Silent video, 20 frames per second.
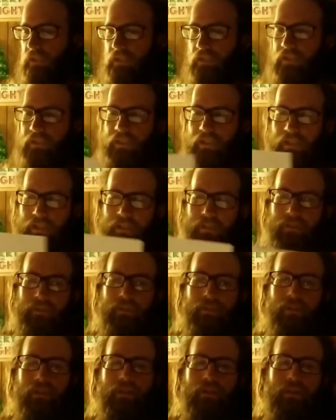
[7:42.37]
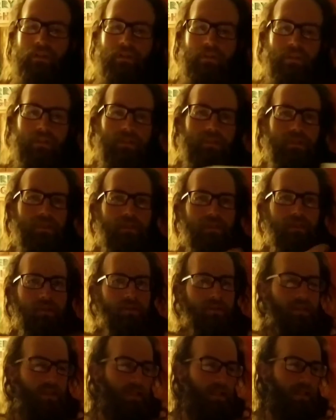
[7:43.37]
This has the skill
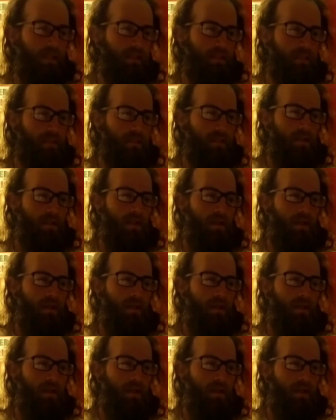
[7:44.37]
checks,